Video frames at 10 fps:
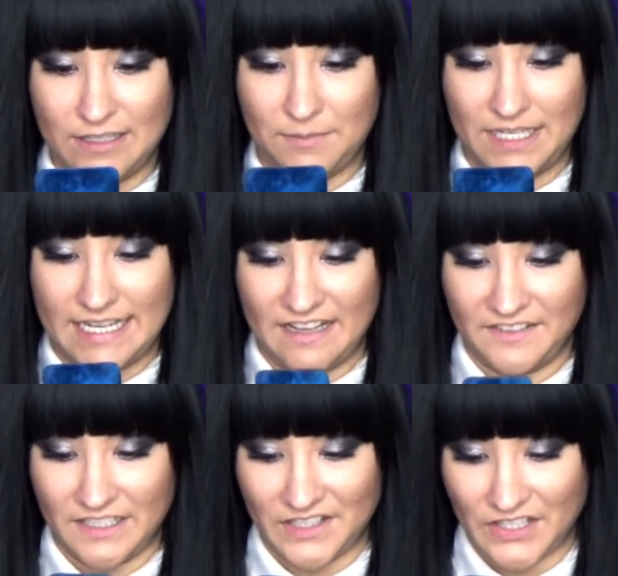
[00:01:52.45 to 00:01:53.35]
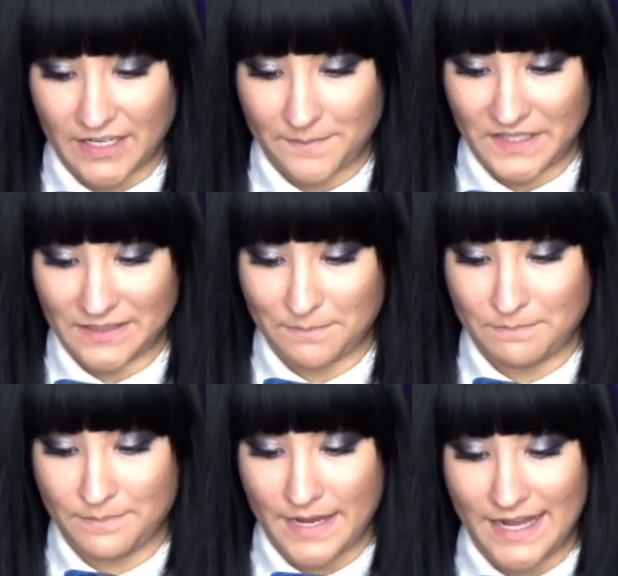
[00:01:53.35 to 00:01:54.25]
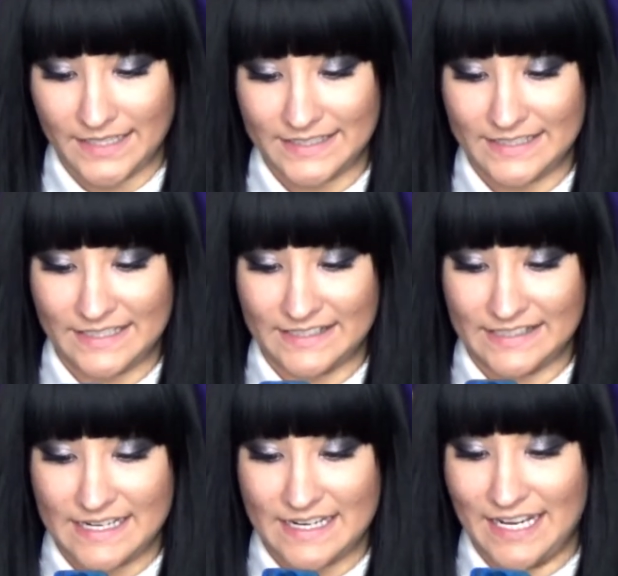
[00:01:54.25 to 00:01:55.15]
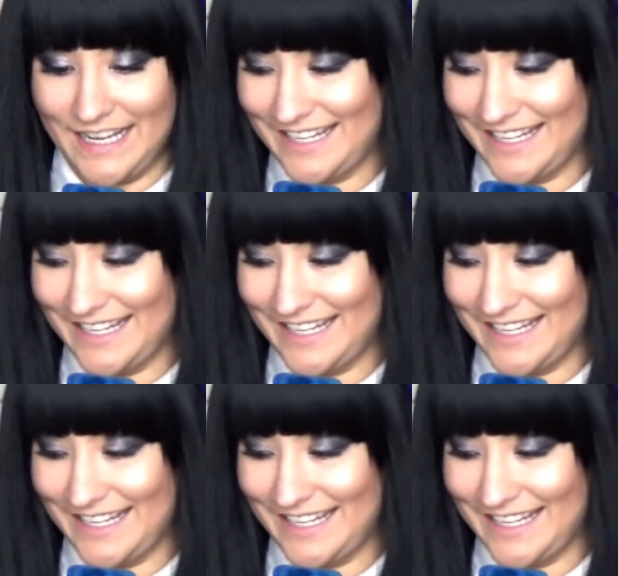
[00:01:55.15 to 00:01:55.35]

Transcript: Gonna have to look up this box to see